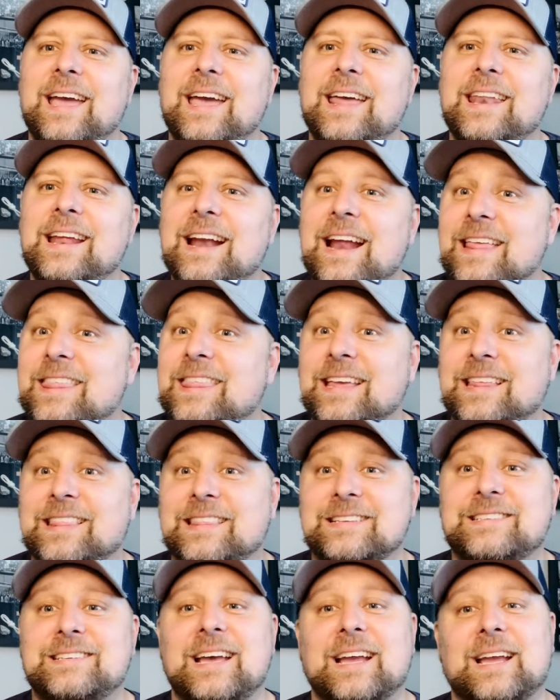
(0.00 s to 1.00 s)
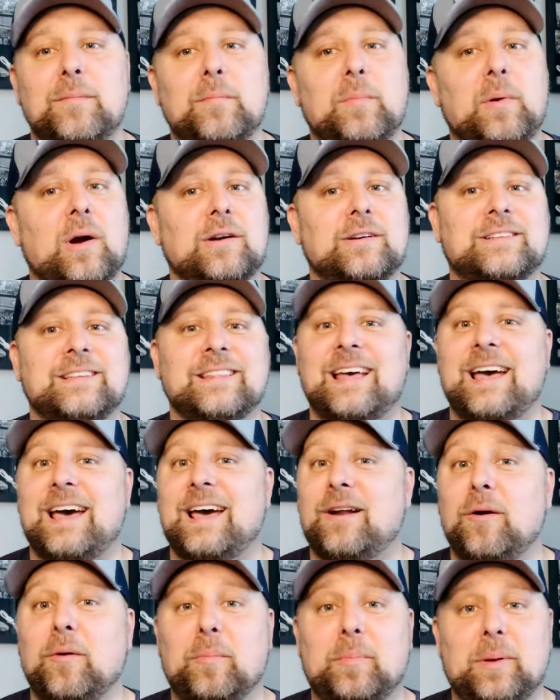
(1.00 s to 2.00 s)
And then I think the second part to
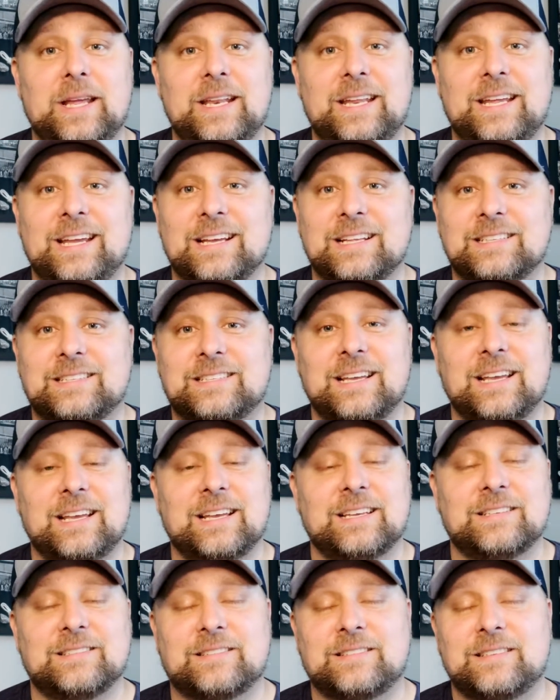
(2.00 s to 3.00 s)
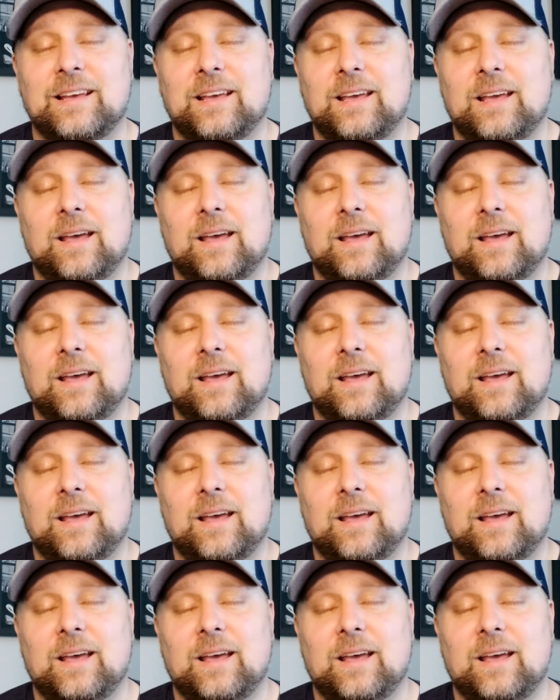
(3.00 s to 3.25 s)
that, obedience, is,